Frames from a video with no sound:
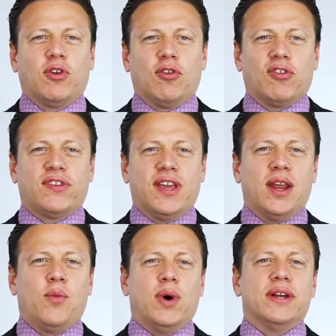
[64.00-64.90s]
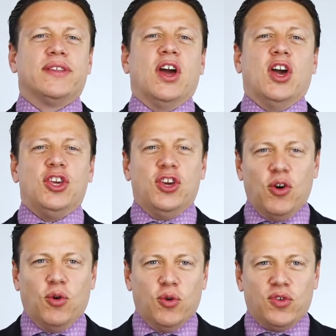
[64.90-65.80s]
to understand what
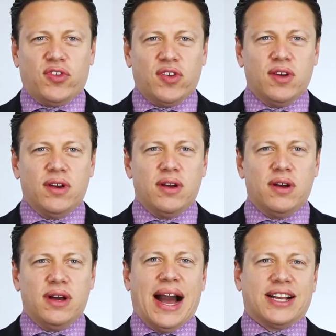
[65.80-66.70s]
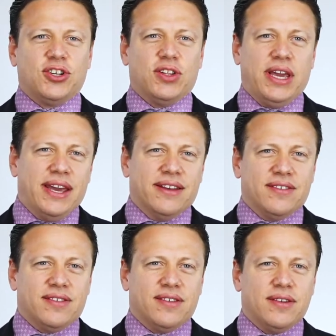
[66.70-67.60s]
use actually
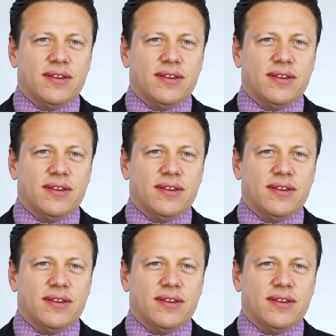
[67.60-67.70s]
is.